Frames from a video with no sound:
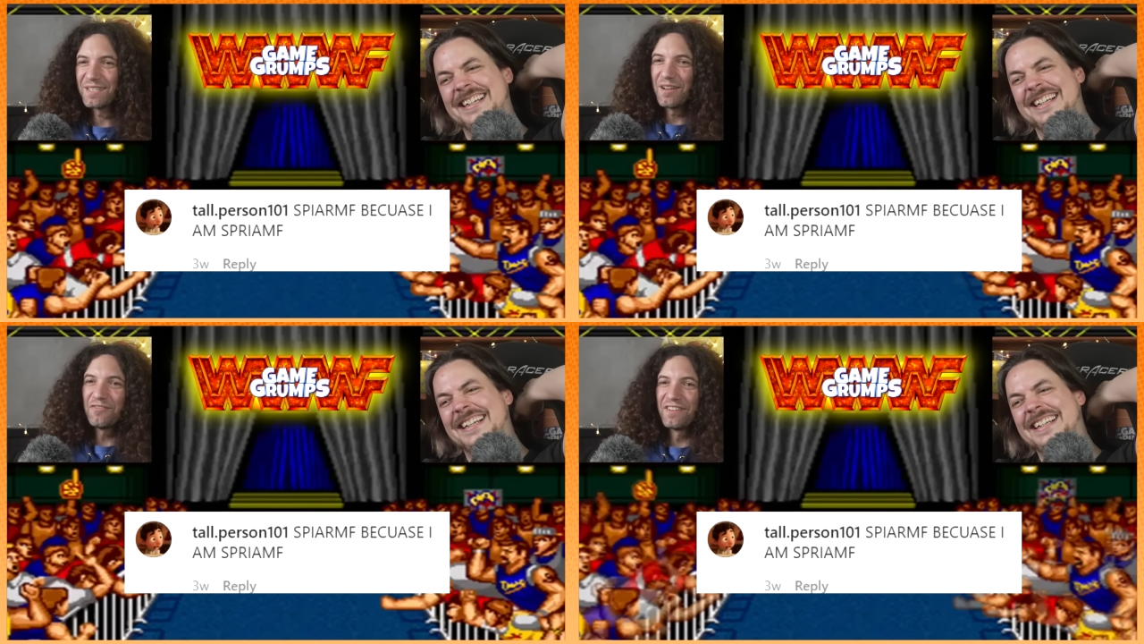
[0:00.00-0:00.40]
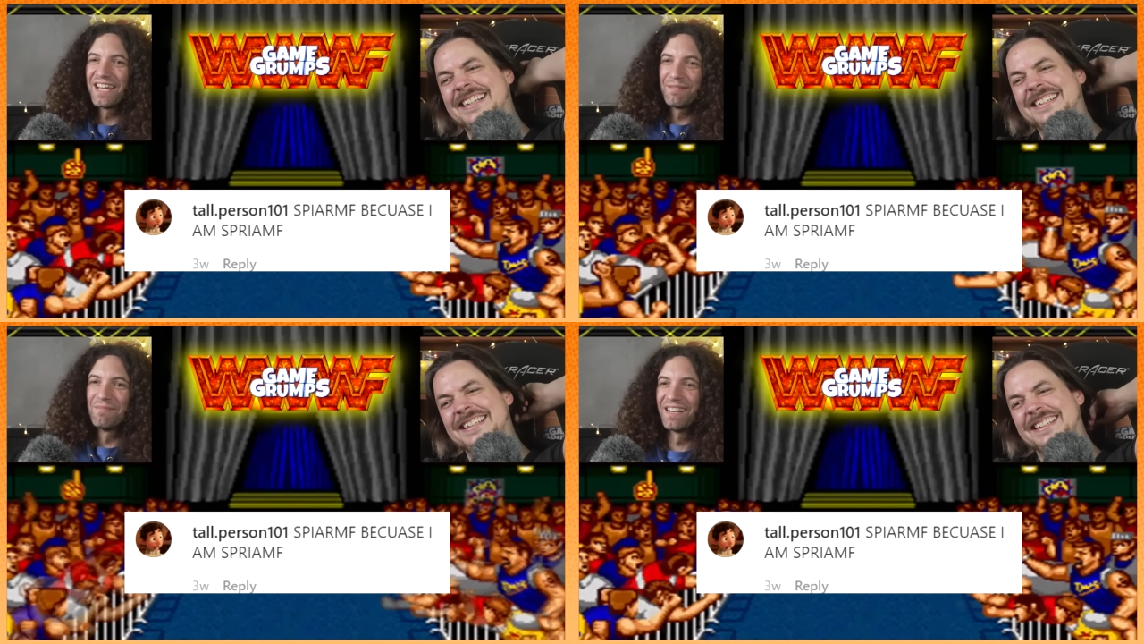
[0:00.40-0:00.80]
Speaker 1: it's a tough
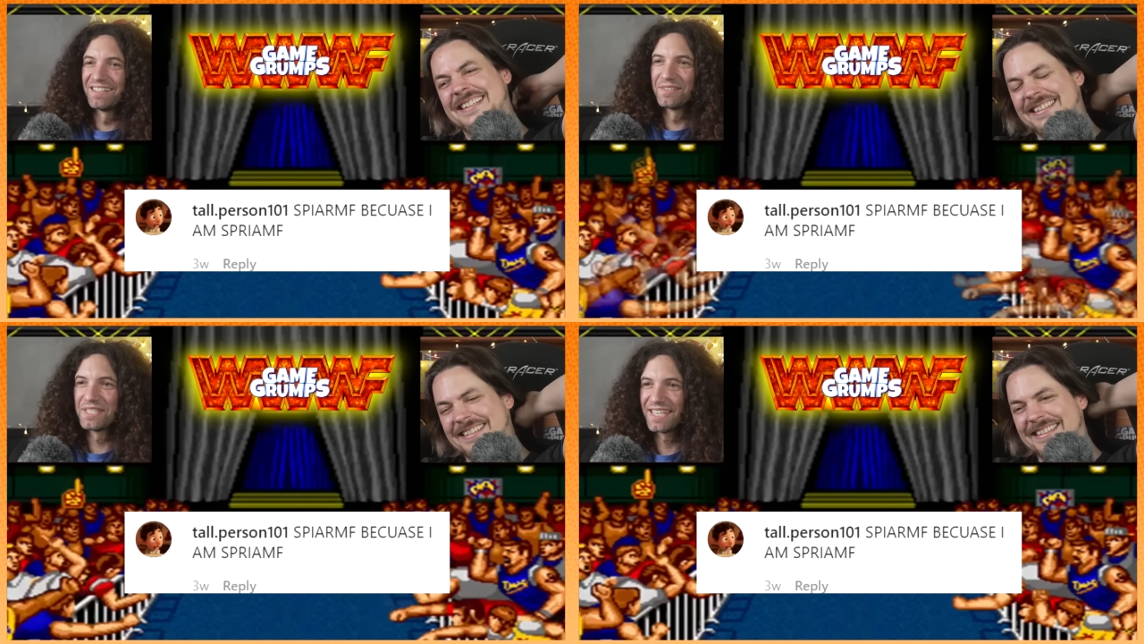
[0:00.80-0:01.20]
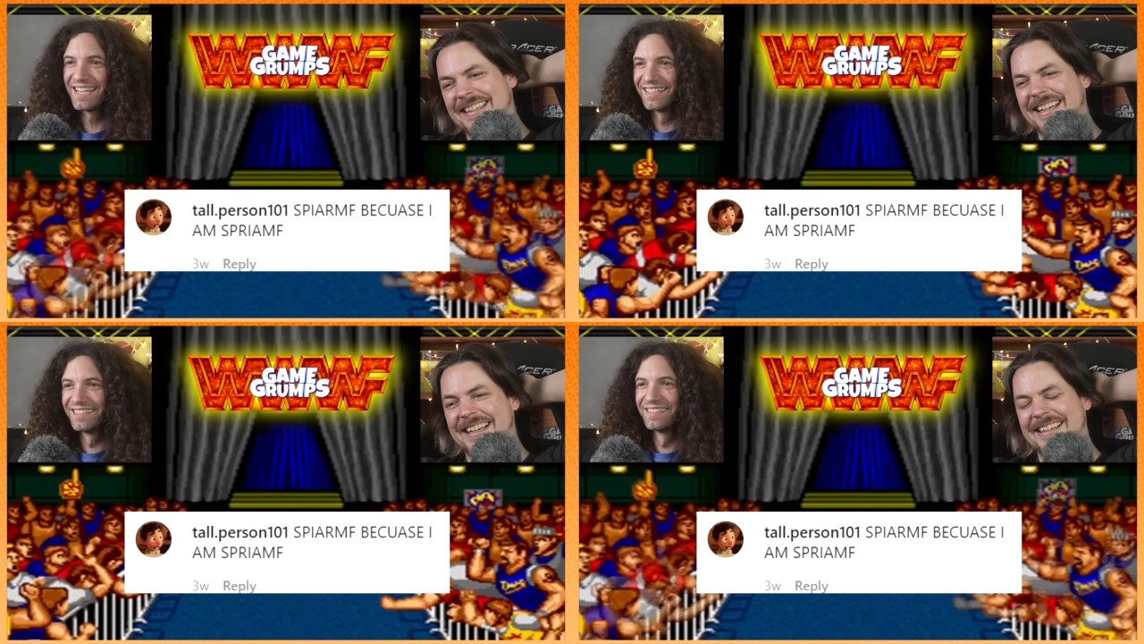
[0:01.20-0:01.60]
name. I
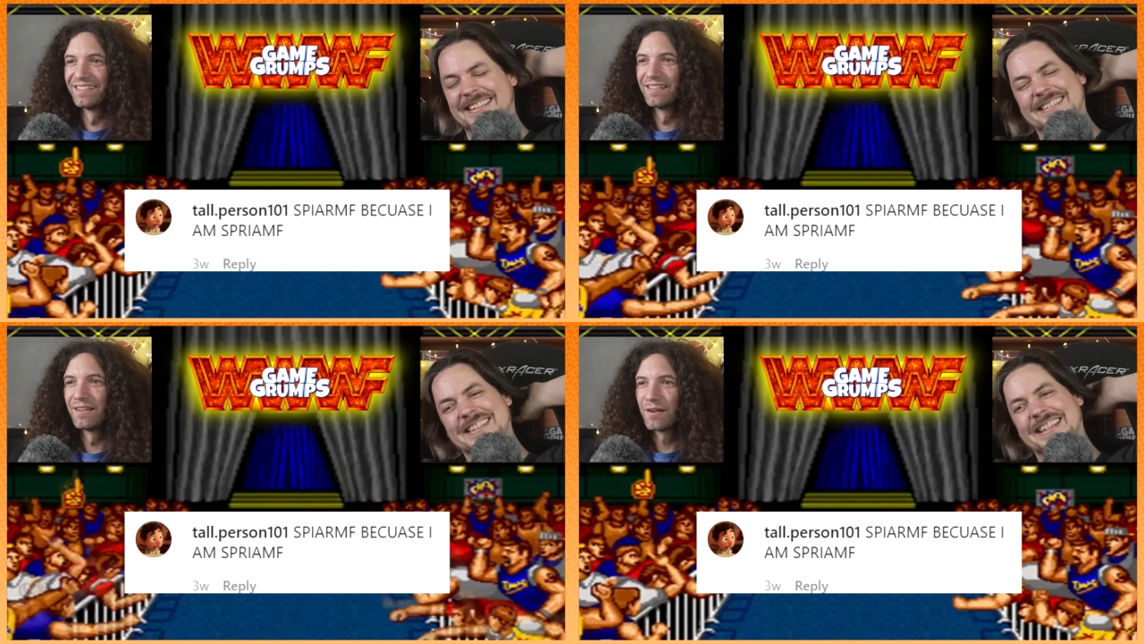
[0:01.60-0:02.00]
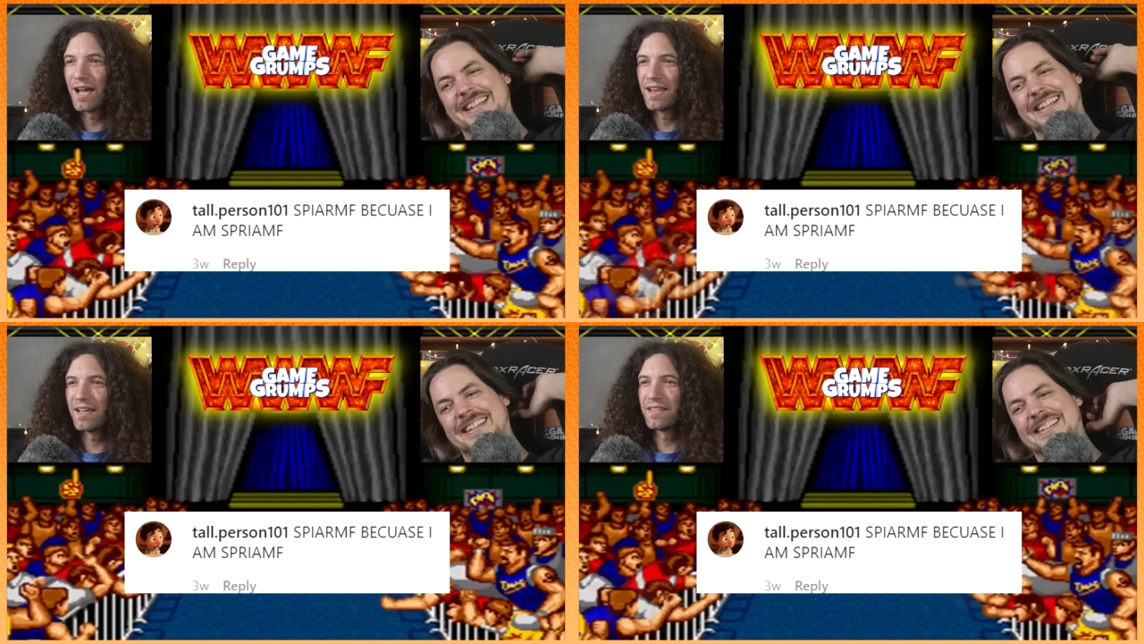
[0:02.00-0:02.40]
understand. Yeah. I
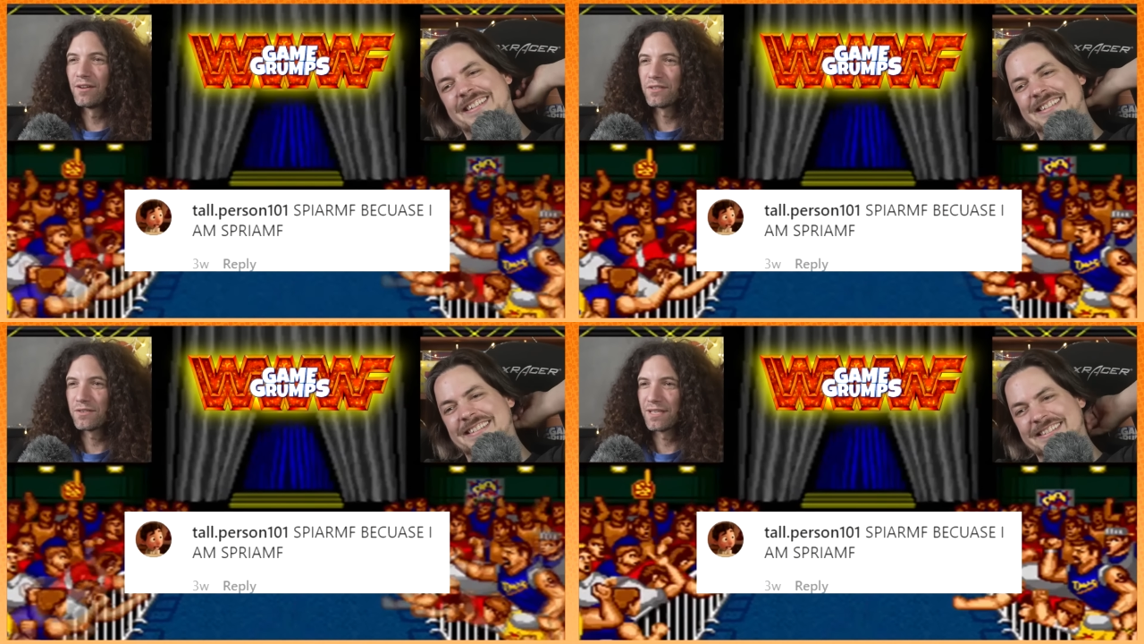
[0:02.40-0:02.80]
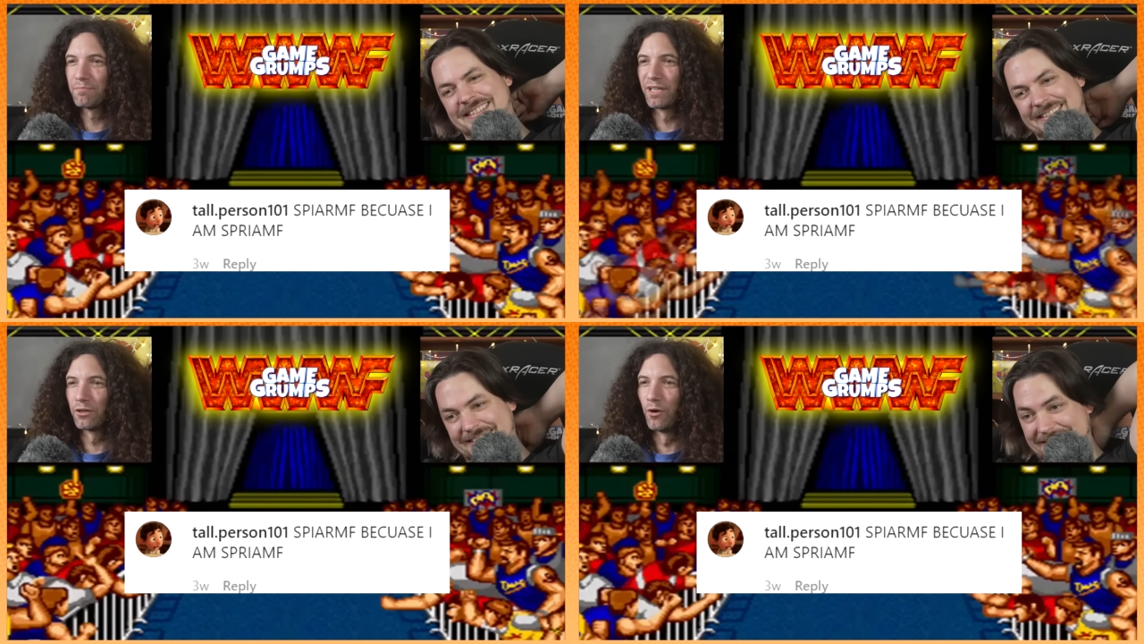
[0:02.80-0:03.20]
and, and, they also
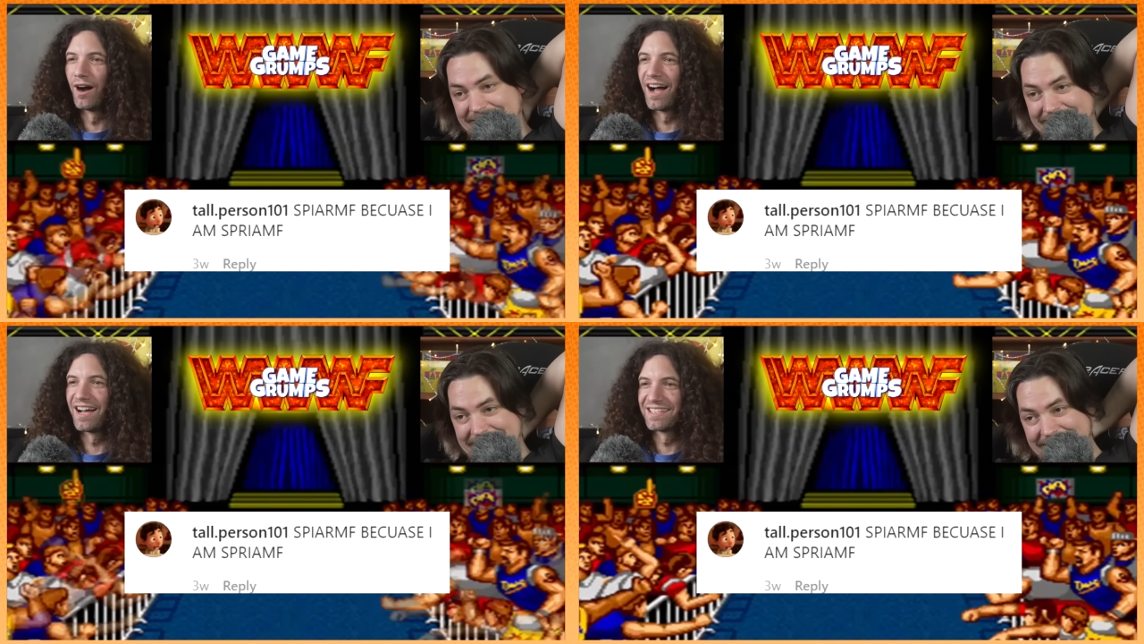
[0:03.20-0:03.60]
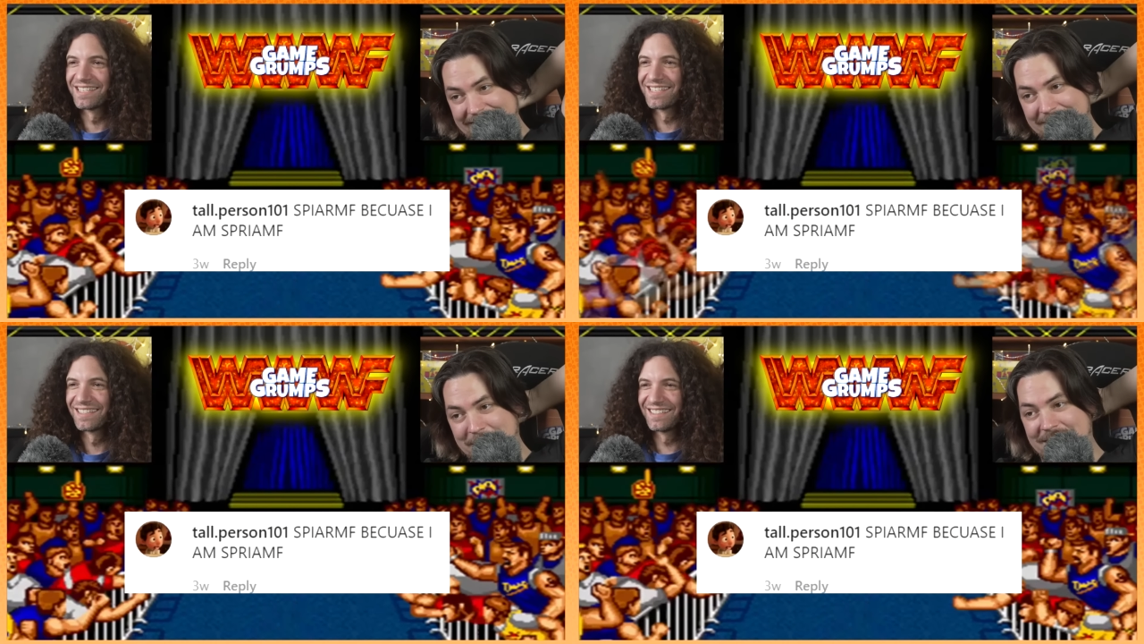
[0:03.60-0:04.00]
said because.